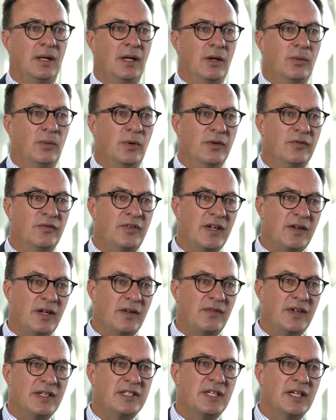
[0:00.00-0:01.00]
Well,
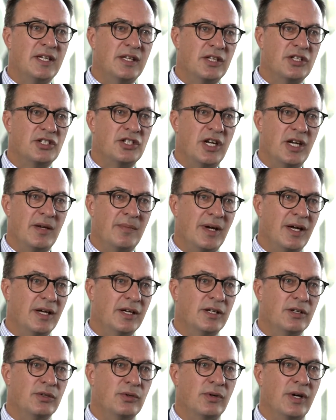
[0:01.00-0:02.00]
investing in the share
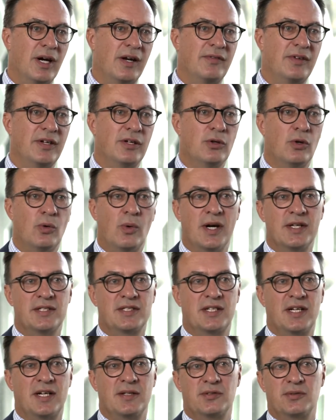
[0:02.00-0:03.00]
market or AFIC always
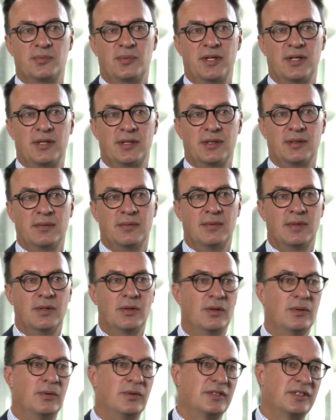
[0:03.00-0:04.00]
comes with
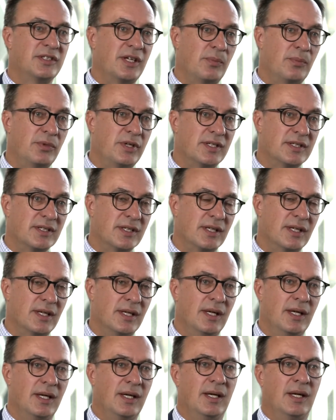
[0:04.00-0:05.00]
some risk.
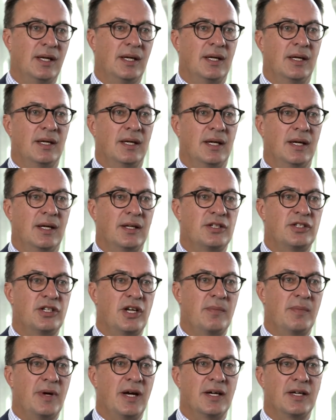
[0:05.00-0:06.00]
The
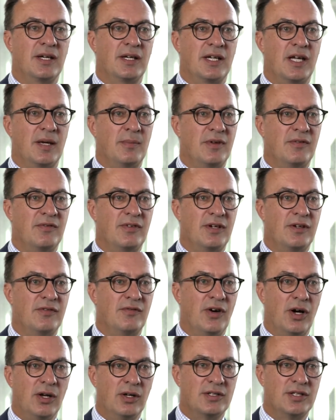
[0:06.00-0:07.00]
share market can be very
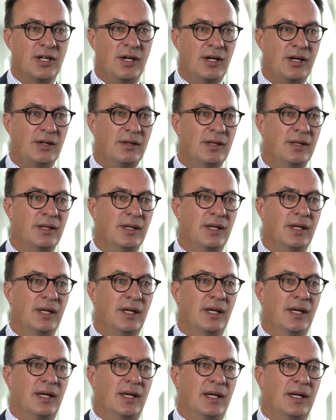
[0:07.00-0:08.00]
volatile,
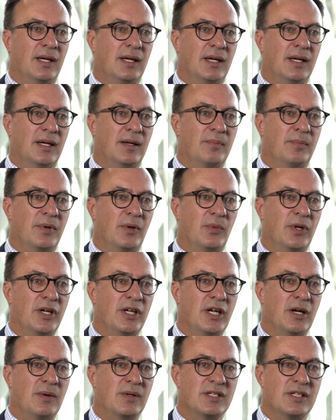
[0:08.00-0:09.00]
but we
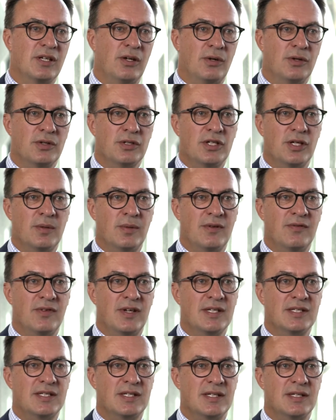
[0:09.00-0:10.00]
know as long-term
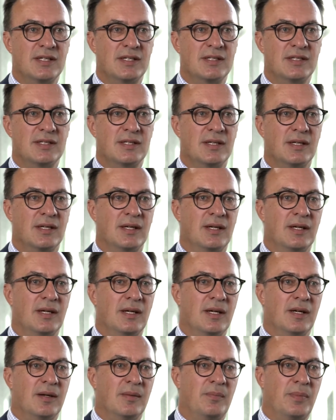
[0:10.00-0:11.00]
investors,
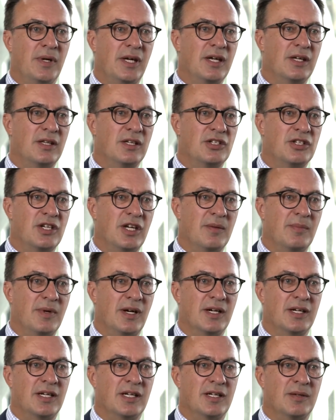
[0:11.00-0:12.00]
being in the share
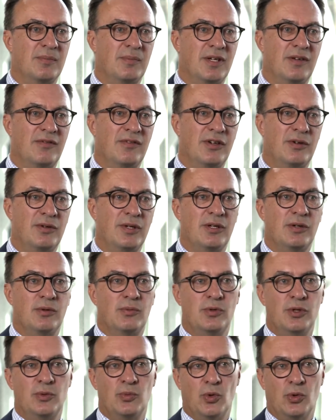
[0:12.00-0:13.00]
market can be a very
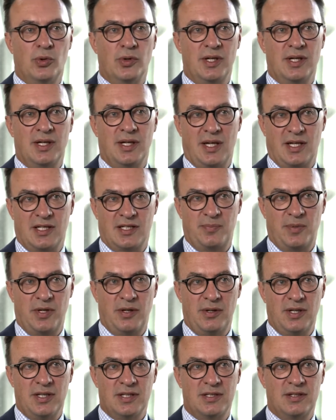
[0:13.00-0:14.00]
rewarding
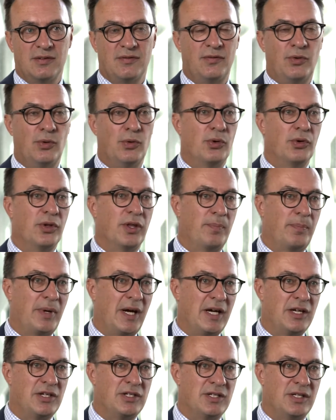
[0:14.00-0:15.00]
experience for the
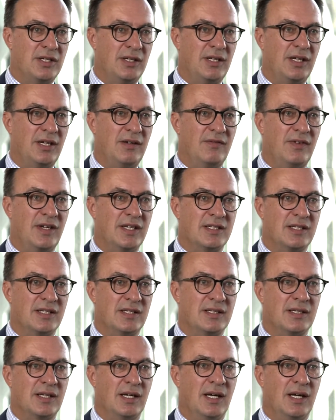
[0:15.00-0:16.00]
patient investors.